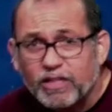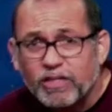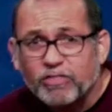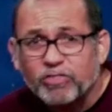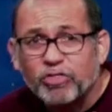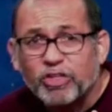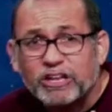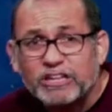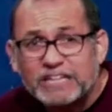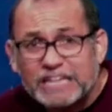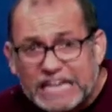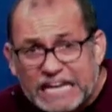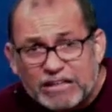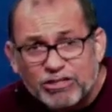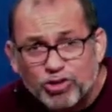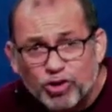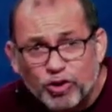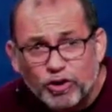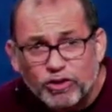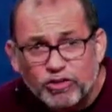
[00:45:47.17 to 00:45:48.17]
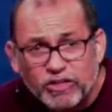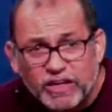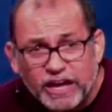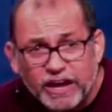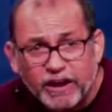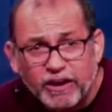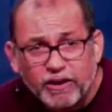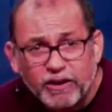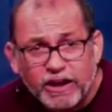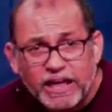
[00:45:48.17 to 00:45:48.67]
The teacher is
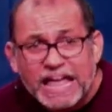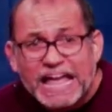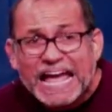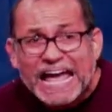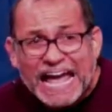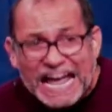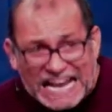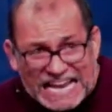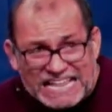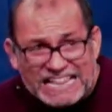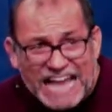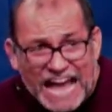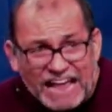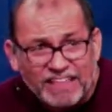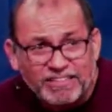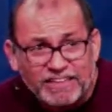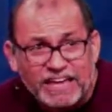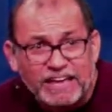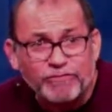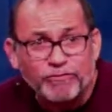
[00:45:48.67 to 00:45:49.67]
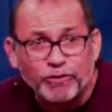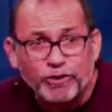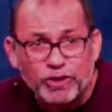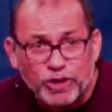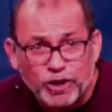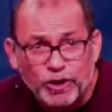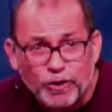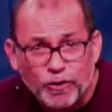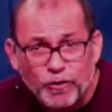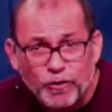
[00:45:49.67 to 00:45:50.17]
here, and he's asking for you.